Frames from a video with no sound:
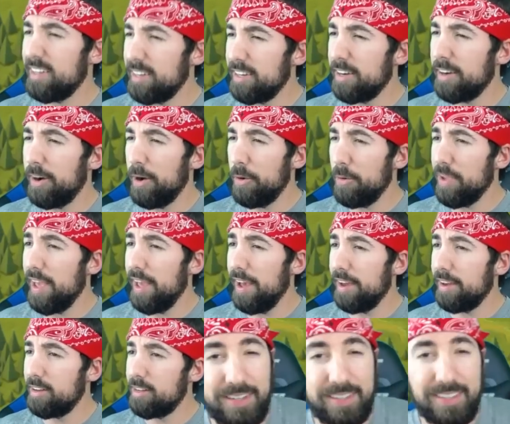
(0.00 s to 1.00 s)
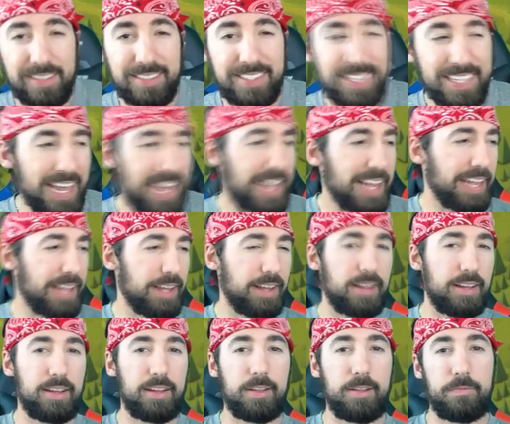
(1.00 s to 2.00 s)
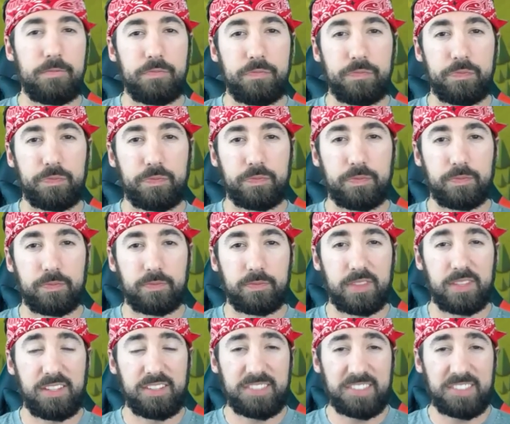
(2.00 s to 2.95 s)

Oh yeah. Today, you